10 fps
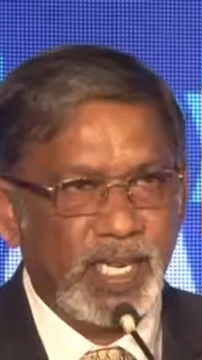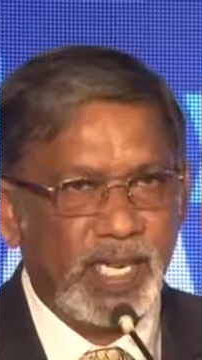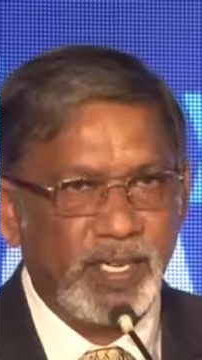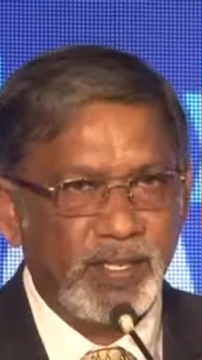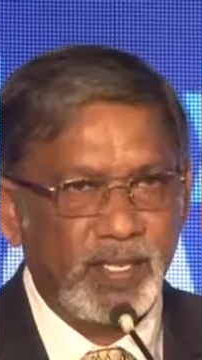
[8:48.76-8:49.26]

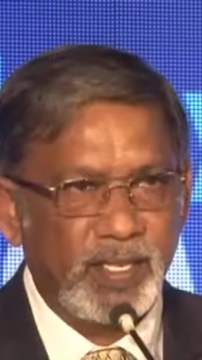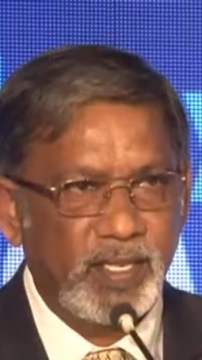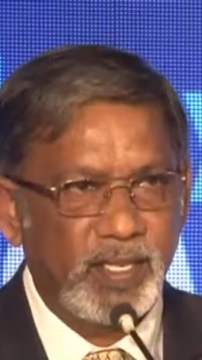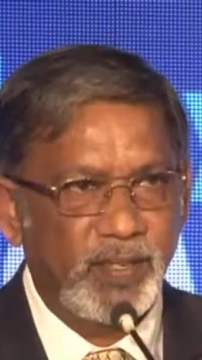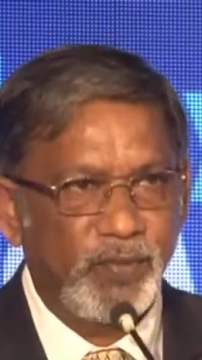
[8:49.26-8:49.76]
and
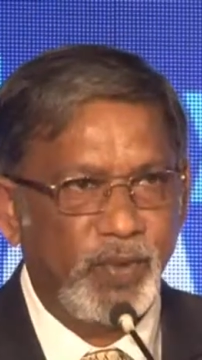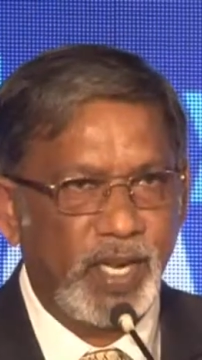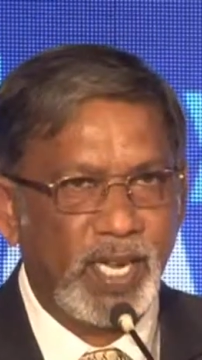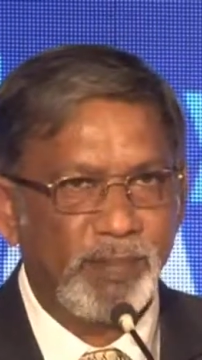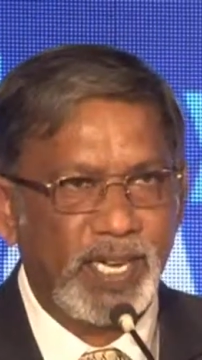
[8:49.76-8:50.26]

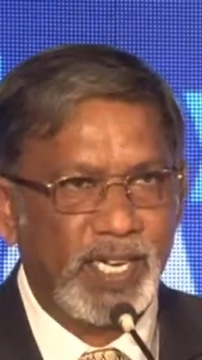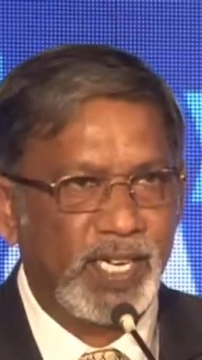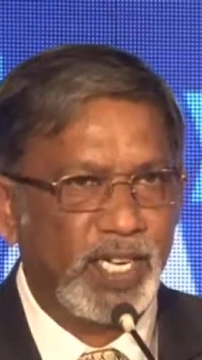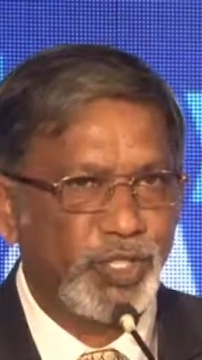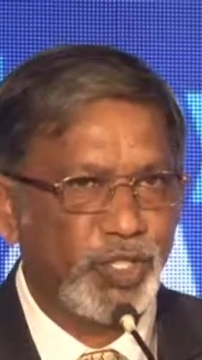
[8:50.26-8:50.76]
we are
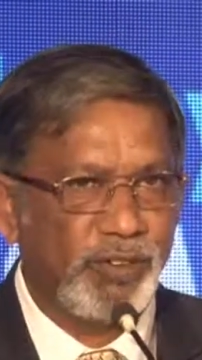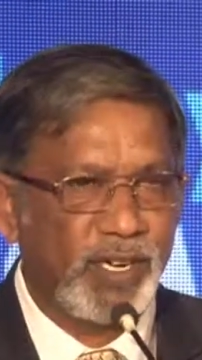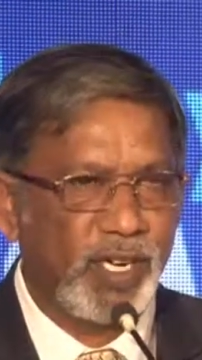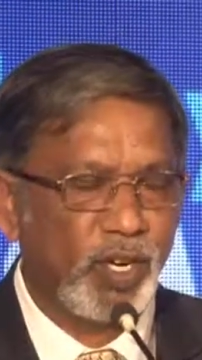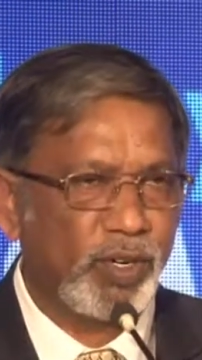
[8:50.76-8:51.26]
making the
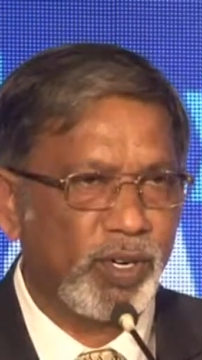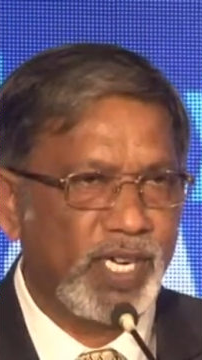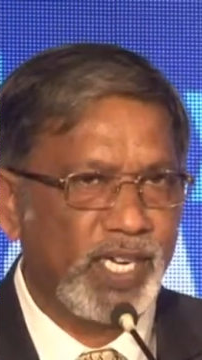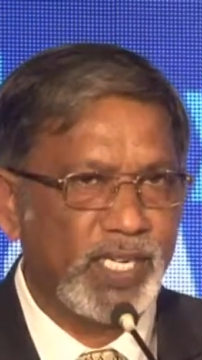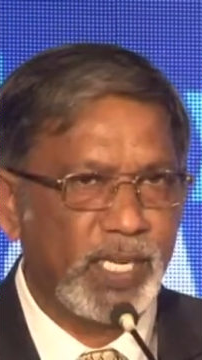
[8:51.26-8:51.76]
children not
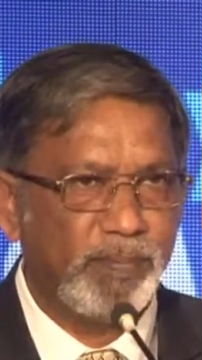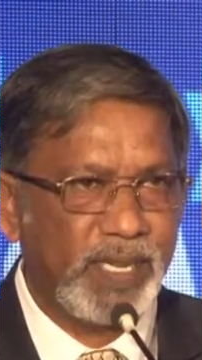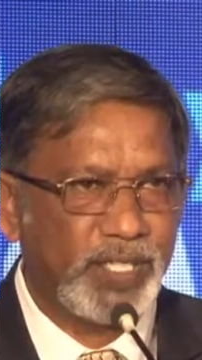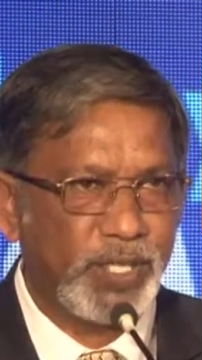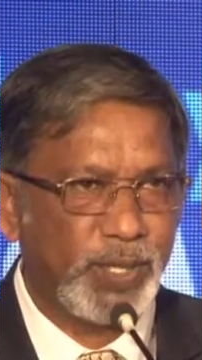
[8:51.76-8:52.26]
only the
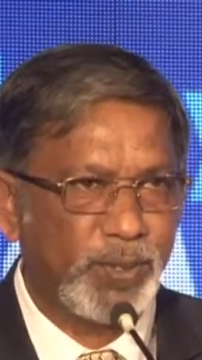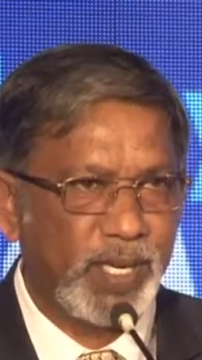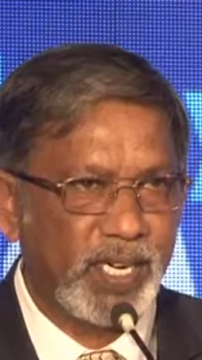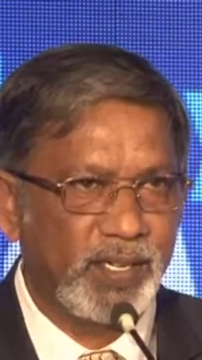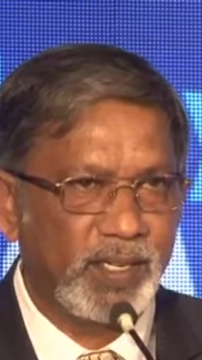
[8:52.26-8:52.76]
best
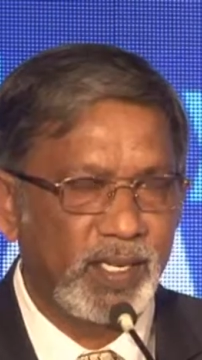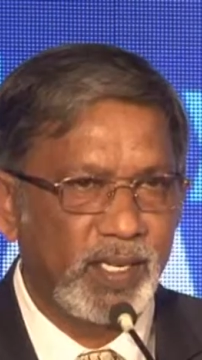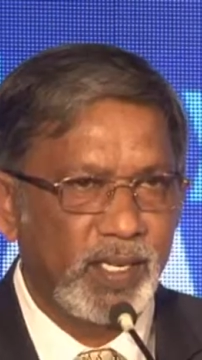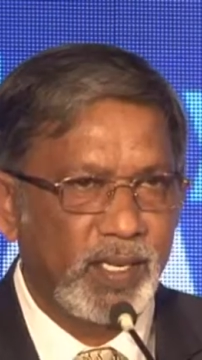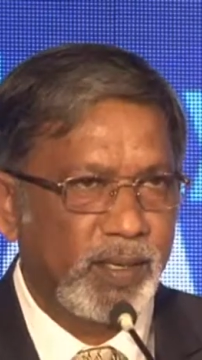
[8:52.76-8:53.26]
student,
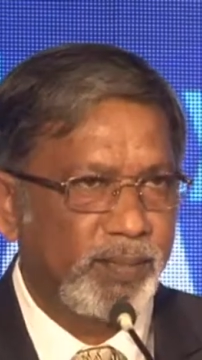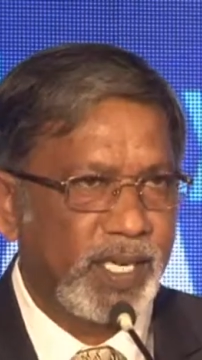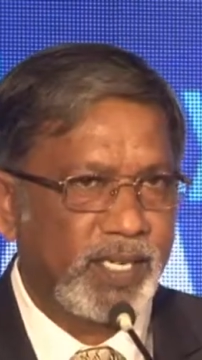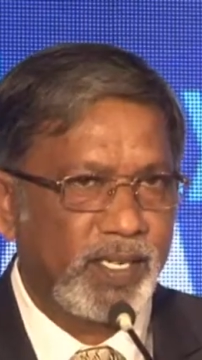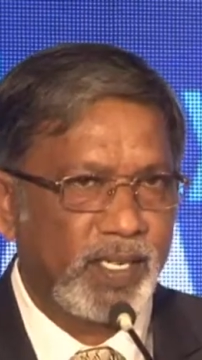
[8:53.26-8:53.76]

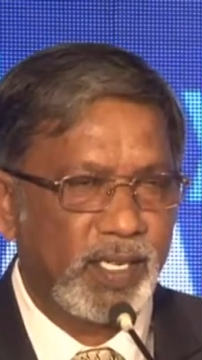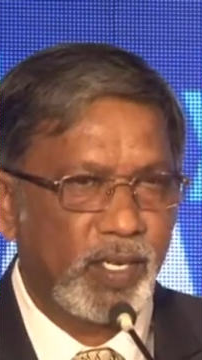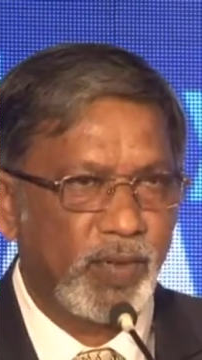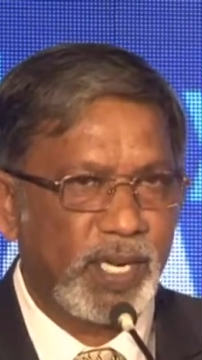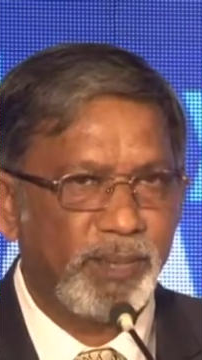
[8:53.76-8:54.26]
but
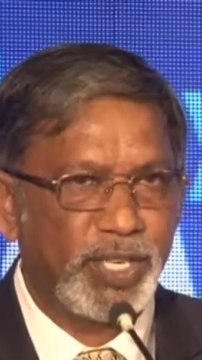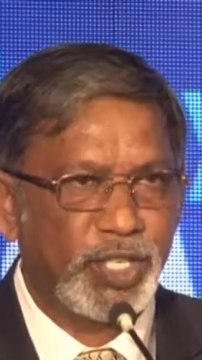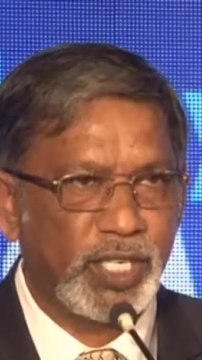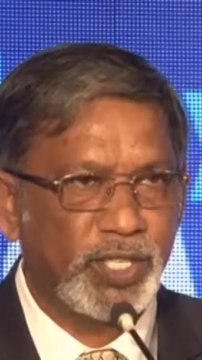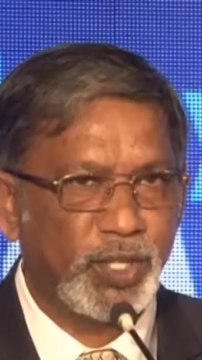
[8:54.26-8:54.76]
our
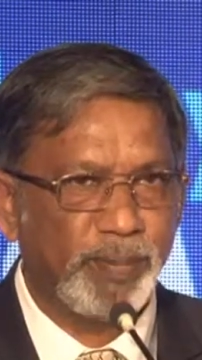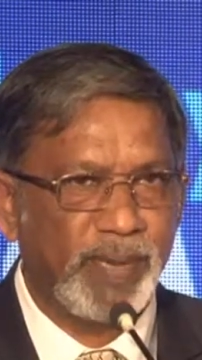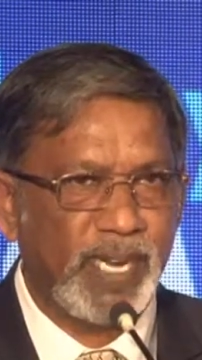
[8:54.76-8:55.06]
ambition is to